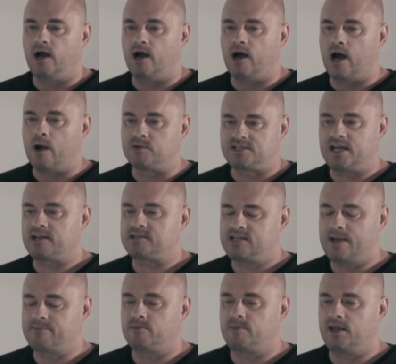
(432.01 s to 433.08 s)
I was at
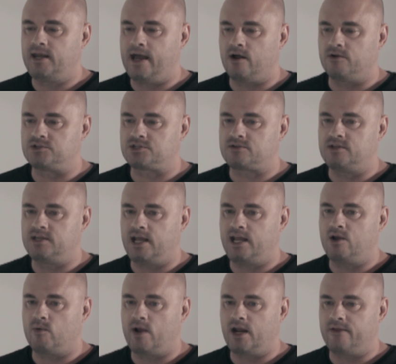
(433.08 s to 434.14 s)
Tampa Bay Downs the day he
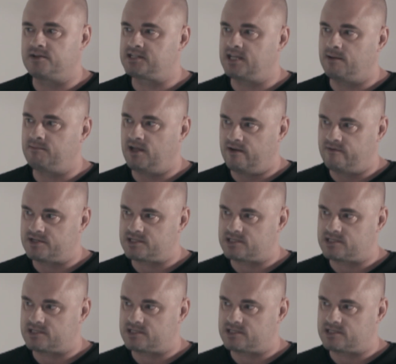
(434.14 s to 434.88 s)
ran in the Sam Davis.